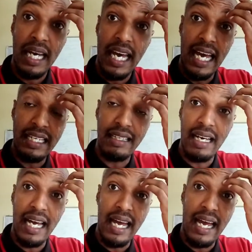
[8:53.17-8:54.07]
And
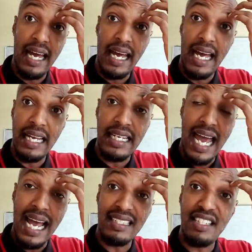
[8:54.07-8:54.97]
an
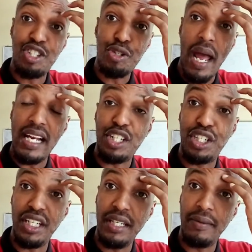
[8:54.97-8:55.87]
exit
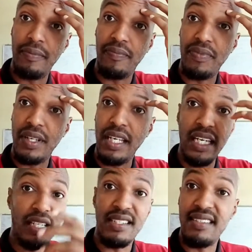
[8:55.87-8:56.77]
strategy
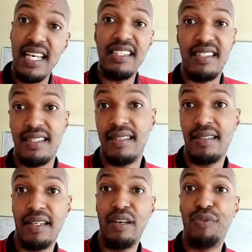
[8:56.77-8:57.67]
in the States,
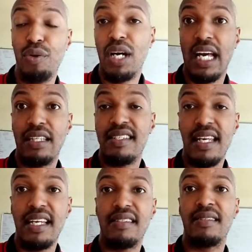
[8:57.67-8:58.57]
if you look at the
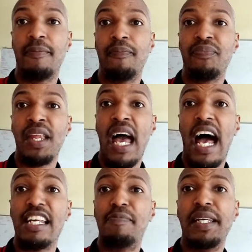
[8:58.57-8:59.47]
States,
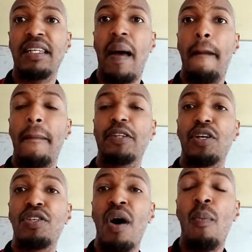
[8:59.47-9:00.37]
has been the
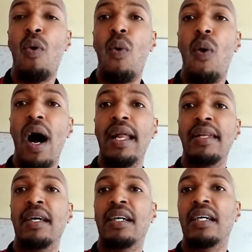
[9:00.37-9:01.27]
number one